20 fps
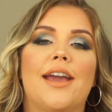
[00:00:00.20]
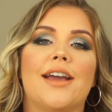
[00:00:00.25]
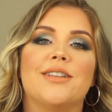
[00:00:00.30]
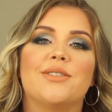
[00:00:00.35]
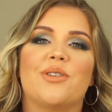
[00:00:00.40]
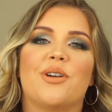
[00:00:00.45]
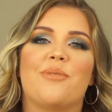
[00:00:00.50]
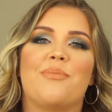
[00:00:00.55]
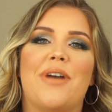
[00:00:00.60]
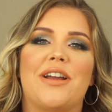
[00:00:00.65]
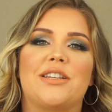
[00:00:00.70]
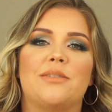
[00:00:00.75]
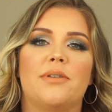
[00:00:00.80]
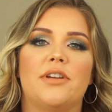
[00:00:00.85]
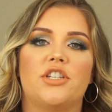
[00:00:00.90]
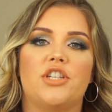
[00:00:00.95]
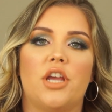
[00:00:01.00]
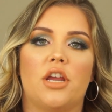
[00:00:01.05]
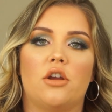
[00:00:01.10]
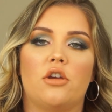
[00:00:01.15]
guys, welcome back to my
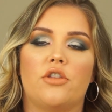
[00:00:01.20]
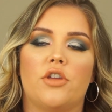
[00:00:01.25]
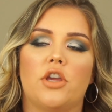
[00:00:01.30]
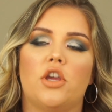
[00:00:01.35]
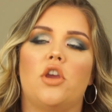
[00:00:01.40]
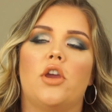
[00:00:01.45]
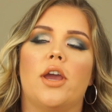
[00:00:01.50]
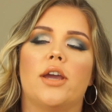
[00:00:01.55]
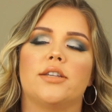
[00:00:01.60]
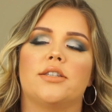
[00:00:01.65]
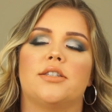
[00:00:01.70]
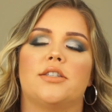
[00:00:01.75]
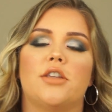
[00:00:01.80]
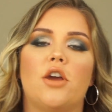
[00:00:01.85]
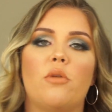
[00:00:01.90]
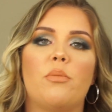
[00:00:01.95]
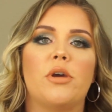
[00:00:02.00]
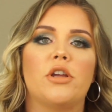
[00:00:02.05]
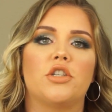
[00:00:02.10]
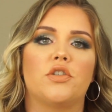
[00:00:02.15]
channel. Thank you guys
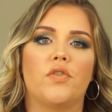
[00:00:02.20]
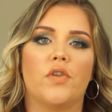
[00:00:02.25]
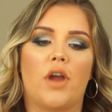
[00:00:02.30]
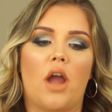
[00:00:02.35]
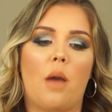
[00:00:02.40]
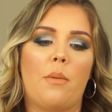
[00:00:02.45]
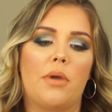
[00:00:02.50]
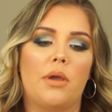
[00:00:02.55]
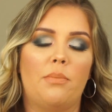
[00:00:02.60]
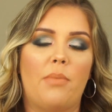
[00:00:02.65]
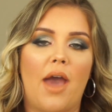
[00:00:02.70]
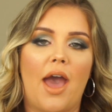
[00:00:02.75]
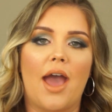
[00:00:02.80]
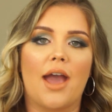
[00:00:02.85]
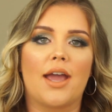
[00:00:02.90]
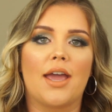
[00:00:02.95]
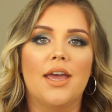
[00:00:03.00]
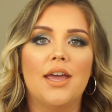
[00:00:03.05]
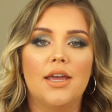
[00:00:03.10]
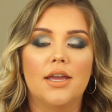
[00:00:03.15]
so much for coming
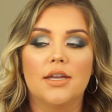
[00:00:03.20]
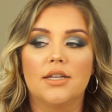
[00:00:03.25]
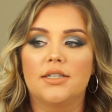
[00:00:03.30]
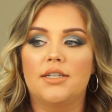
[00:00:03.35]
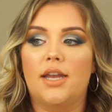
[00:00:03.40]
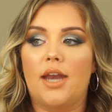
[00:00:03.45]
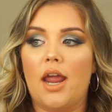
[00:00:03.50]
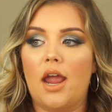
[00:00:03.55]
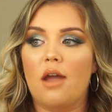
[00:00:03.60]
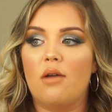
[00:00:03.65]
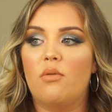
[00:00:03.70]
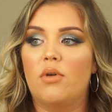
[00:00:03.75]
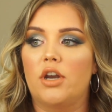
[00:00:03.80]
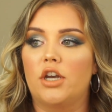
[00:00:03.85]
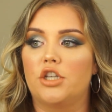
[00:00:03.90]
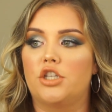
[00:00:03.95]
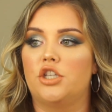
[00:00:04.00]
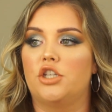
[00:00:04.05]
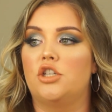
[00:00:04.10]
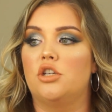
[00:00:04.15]
back. Today I
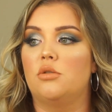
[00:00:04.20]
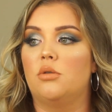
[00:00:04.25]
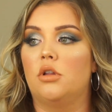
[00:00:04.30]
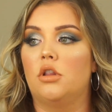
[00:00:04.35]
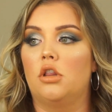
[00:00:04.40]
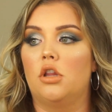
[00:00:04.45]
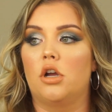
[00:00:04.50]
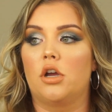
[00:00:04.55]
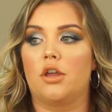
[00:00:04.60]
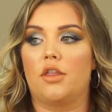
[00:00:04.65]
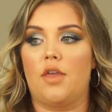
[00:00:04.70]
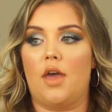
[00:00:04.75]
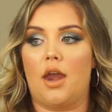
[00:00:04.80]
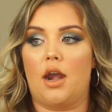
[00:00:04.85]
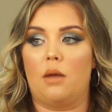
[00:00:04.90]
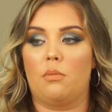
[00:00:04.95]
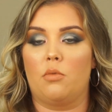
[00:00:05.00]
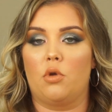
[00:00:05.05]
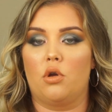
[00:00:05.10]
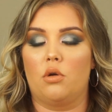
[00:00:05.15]
wanted to do a look that
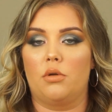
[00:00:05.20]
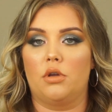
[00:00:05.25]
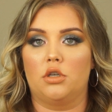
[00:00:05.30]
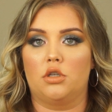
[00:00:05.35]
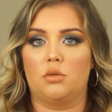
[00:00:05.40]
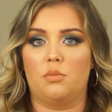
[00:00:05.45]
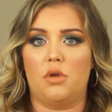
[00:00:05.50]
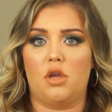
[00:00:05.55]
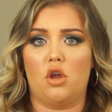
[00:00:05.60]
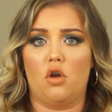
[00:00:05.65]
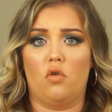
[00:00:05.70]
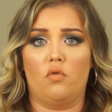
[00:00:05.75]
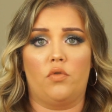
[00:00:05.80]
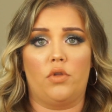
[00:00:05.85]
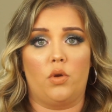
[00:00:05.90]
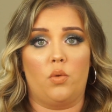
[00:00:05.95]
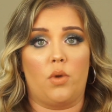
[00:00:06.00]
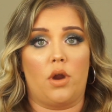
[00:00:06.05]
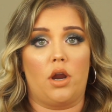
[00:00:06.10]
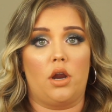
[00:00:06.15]
I'm going to be
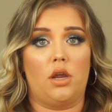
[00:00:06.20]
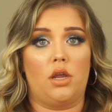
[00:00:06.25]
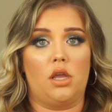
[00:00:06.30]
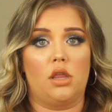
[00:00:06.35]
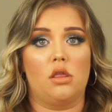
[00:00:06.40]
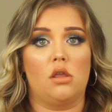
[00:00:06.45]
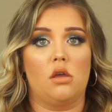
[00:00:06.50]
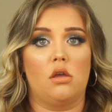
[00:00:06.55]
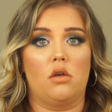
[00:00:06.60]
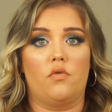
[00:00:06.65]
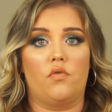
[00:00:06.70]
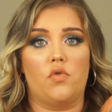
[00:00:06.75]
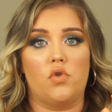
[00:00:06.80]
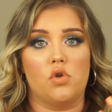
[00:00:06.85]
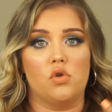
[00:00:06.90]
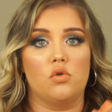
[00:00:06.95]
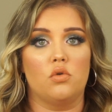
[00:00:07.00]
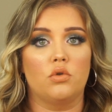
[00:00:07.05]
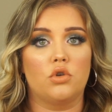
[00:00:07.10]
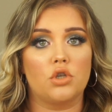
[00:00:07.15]
hopefully wearing in the
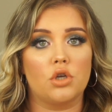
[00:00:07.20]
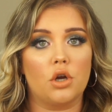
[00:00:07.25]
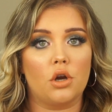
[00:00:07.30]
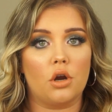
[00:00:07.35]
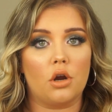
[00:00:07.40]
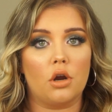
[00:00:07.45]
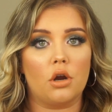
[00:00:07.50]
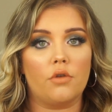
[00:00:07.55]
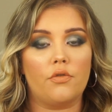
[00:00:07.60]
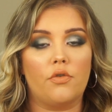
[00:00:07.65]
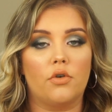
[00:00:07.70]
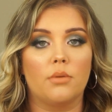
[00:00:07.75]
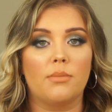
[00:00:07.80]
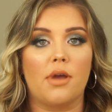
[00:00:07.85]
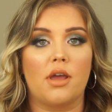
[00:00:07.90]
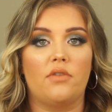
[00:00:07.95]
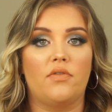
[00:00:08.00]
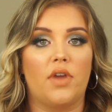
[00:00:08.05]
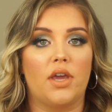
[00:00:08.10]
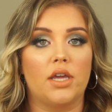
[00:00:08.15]
future for
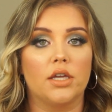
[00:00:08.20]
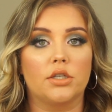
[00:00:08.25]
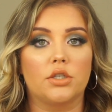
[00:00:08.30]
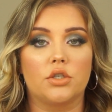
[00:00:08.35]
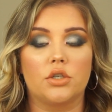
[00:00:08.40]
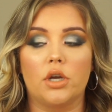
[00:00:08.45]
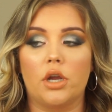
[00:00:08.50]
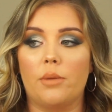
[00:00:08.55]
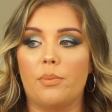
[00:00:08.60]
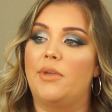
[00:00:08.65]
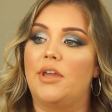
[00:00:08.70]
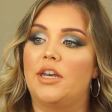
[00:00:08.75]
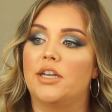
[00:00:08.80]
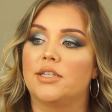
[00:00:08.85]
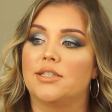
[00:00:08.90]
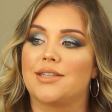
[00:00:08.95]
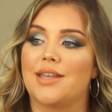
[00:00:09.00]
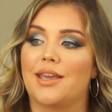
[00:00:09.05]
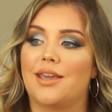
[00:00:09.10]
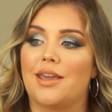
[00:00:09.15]
my Vegas trip. It
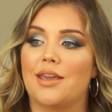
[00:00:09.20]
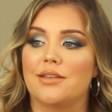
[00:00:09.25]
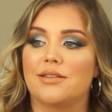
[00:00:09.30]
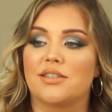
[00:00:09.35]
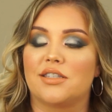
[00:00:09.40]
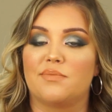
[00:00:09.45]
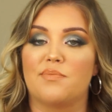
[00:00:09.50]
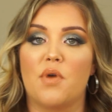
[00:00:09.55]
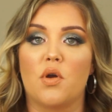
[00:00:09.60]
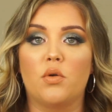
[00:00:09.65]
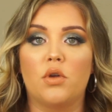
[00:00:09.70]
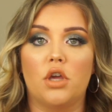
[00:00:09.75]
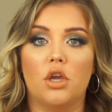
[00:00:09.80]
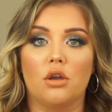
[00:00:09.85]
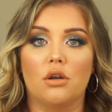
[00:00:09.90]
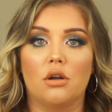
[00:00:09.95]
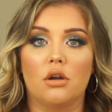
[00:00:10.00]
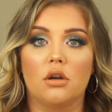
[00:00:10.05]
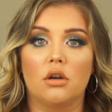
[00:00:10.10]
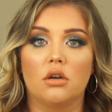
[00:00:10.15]
is like a
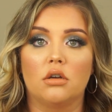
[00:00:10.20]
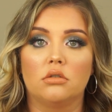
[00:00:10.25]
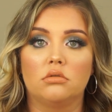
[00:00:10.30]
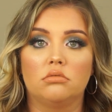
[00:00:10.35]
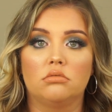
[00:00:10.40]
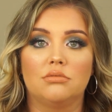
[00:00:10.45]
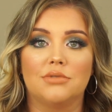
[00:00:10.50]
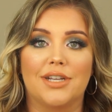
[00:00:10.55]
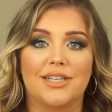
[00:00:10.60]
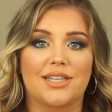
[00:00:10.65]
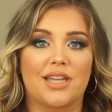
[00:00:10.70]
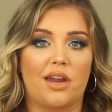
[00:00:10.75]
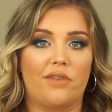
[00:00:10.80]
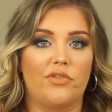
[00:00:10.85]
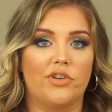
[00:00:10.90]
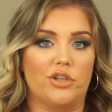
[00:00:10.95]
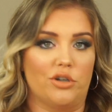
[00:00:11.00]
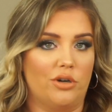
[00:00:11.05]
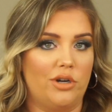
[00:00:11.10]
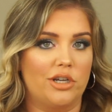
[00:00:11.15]
smokier, it's kind of
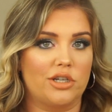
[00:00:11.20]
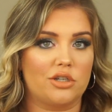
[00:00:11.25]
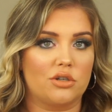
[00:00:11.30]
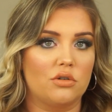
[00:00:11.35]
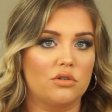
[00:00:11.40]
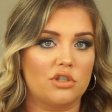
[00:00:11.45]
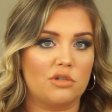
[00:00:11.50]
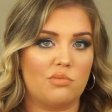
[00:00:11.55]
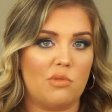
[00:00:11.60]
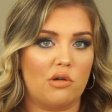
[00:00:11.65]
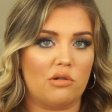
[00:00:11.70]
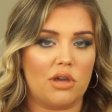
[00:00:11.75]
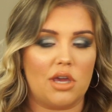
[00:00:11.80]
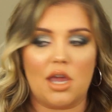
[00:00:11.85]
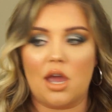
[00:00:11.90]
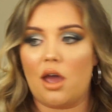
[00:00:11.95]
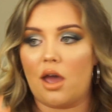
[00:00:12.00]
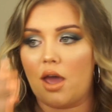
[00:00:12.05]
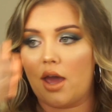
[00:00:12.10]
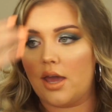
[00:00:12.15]
a traditional smoky
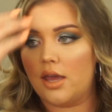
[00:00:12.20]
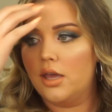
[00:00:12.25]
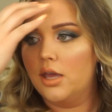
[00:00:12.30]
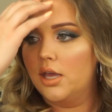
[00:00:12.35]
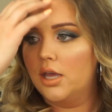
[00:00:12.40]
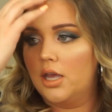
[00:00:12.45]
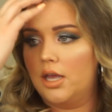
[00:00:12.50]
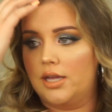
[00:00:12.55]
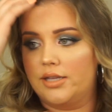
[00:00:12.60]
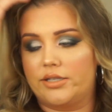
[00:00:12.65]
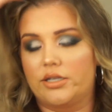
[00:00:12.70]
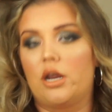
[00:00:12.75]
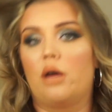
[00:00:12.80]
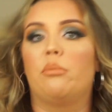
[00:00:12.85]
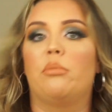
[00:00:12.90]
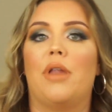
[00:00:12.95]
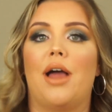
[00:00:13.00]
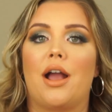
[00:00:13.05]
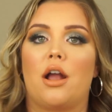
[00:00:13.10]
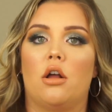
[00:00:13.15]
eye. It's not
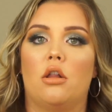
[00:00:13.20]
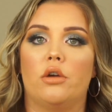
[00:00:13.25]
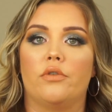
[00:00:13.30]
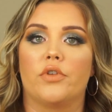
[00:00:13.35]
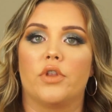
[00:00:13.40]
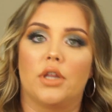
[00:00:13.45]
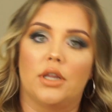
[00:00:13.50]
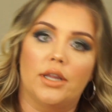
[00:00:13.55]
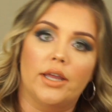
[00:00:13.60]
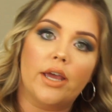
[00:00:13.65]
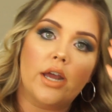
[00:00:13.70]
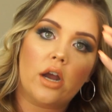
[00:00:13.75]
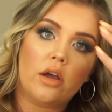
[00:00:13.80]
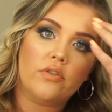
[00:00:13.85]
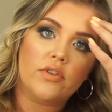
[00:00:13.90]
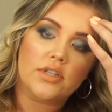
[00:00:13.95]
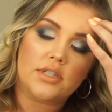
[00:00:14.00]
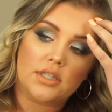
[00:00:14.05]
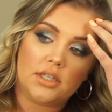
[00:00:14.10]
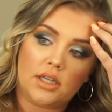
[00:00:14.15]
black all over the lid,
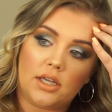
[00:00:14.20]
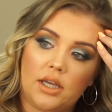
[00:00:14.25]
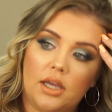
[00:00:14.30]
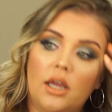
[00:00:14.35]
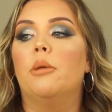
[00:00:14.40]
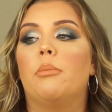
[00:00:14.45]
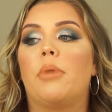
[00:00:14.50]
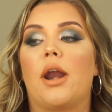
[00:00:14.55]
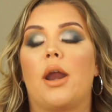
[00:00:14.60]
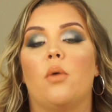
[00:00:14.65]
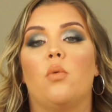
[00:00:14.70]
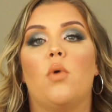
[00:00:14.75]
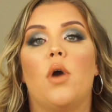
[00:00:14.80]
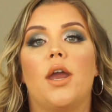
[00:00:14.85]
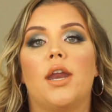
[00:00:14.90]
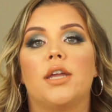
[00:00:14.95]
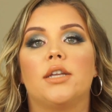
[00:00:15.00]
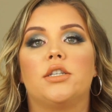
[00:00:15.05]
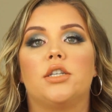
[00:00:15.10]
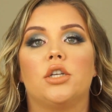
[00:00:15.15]
obviously, but I
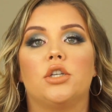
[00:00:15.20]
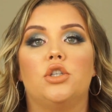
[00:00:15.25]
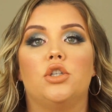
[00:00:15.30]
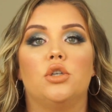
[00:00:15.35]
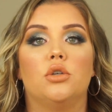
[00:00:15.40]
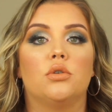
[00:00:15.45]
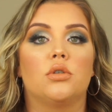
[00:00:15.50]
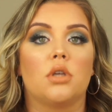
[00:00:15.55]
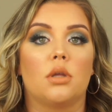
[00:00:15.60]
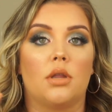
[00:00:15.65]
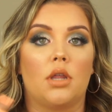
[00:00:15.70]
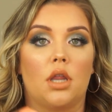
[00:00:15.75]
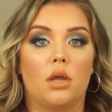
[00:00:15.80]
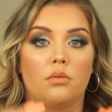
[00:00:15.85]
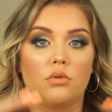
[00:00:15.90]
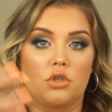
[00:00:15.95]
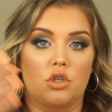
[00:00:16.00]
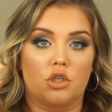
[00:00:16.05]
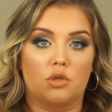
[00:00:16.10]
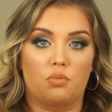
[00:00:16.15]
wanted to do something that
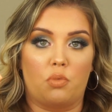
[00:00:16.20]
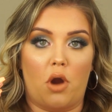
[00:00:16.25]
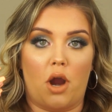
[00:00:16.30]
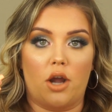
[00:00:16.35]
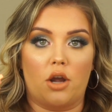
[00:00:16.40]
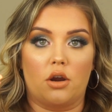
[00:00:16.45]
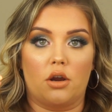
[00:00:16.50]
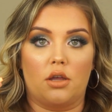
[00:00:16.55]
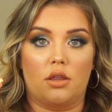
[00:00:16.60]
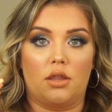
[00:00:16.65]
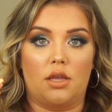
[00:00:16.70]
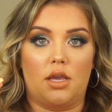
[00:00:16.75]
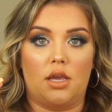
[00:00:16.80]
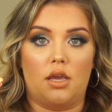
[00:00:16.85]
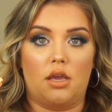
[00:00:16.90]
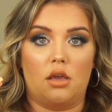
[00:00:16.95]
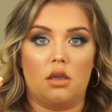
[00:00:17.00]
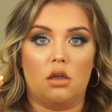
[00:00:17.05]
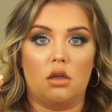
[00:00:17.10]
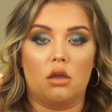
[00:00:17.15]
was just brighter on
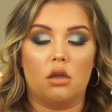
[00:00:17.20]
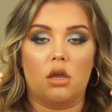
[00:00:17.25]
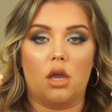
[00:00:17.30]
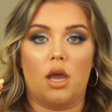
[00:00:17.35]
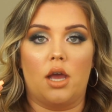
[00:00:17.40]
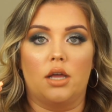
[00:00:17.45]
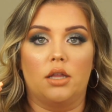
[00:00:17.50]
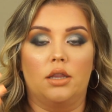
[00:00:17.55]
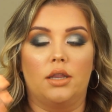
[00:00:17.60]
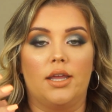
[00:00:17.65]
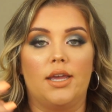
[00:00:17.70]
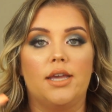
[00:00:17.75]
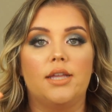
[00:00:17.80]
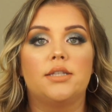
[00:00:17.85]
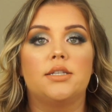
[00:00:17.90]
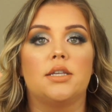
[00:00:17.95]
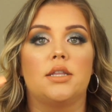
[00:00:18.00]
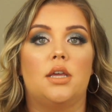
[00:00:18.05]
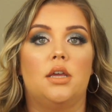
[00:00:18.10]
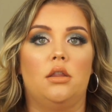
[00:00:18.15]
the lids,
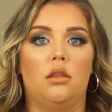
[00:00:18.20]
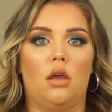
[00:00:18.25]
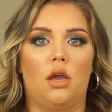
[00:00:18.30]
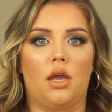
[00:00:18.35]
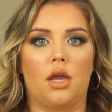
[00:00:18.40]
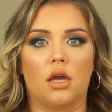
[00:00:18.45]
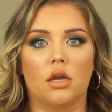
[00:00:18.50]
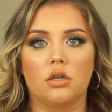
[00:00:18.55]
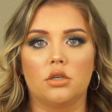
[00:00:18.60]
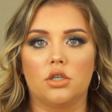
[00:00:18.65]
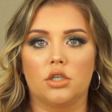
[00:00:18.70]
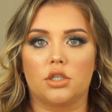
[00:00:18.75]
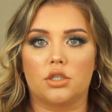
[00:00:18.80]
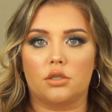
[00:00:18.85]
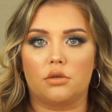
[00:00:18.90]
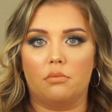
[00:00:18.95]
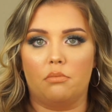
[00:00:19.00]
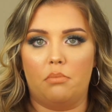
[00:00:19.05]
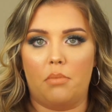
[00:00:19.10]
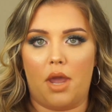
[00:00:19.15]
and then like
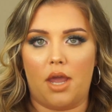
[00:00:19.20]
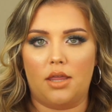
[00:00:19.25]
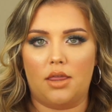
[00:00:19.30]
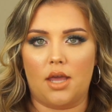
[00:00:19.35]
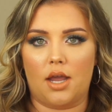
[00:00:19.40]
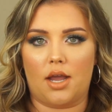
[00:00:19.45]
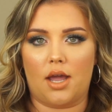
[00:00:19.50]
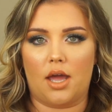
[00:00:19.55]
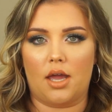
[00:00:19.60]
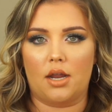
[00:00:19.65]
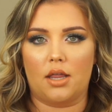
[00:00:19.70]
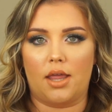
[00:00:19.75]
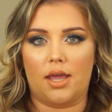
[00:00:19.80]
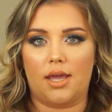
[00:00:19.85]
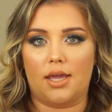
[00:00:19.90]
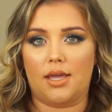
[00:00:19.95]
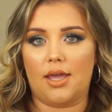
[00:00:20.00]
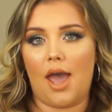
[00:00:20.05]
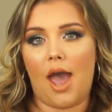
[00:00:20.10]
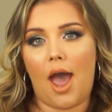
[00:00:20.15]
just made that kind of
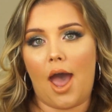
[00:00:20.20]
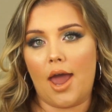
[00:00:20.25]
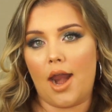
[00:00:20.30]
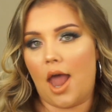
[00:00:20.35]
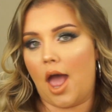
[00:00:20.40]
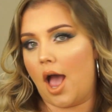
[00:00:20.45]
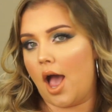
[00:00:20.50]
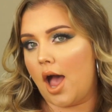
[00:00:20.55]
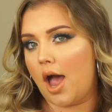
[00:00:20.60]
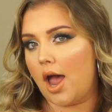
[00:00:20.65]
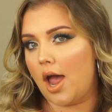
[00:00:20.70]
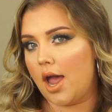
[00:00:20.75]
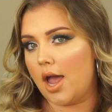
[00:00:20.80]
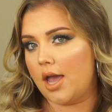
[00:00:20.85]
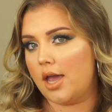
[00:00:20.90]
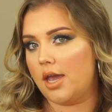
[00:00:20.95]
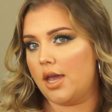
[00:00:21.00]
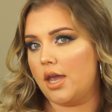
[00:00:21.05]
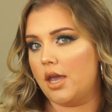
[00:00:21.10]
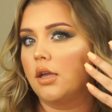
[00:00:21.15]
like cat
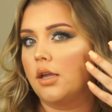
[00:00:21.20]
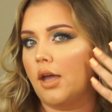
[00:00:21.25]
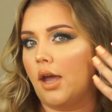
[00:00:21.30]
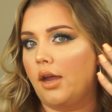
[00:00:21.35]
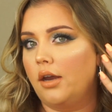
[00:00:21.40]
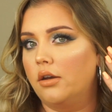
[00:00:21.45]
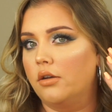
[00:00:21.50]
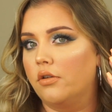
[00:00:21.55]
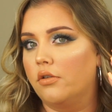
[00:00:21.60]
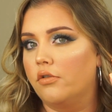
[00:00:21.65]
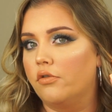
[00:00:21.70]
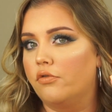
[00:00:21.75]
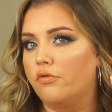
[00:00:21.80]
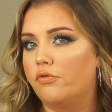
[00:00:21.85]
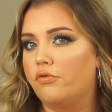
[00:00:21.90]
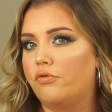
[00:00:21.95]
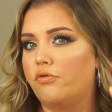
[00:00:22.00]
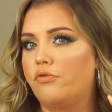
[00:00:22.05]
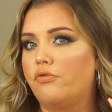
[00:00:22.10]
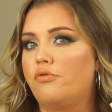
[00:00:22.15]
eye kind of,
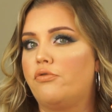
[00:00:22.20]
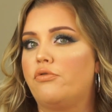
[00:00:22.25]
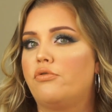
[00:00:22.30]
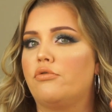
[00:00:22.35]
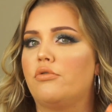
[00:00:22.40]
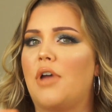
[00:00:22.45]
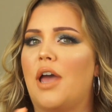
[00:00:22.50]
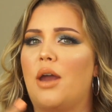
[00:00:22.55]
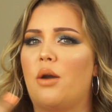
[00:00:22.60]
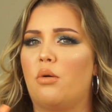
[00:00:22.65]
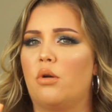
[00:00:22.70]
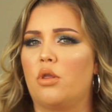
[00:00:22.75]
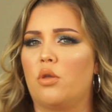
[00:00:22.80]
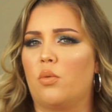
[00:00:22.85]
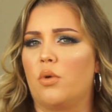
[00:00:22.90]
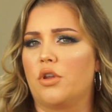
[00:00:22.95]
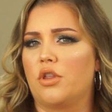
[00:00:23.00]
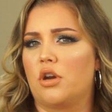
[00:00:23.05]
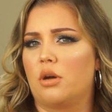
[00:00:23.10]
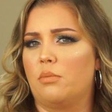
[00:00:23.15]
I don't know the
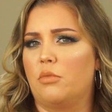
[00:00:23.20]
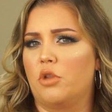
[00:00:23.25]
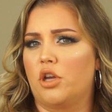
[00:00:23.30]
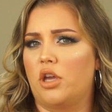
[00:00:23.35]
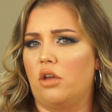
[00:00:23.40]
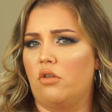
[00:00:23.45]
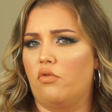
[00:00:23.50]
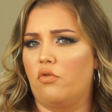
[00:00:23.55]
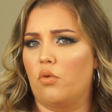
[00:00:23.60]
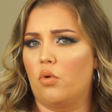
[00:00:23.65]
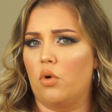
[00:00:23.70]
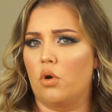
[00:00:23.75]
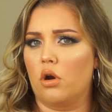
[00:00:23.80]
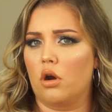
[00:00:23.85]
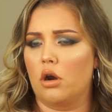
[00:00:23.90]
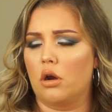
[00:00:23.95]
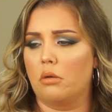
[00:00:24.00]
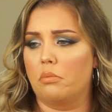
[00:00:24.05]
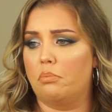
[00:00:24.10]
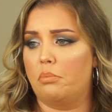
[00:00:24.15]
word that I'm looking
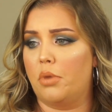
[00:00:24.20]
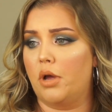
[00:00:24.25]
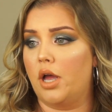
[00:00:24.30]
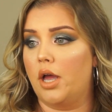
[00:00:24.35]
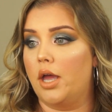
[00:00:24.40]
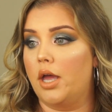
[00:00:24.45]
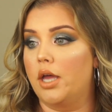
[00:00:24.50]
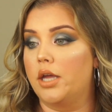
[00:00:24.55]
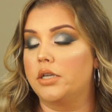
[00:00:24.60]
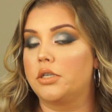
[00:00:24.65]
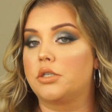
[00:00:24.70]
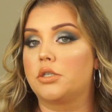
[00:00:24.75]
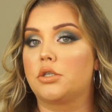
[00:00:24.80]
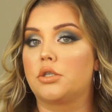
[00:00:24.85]
for, but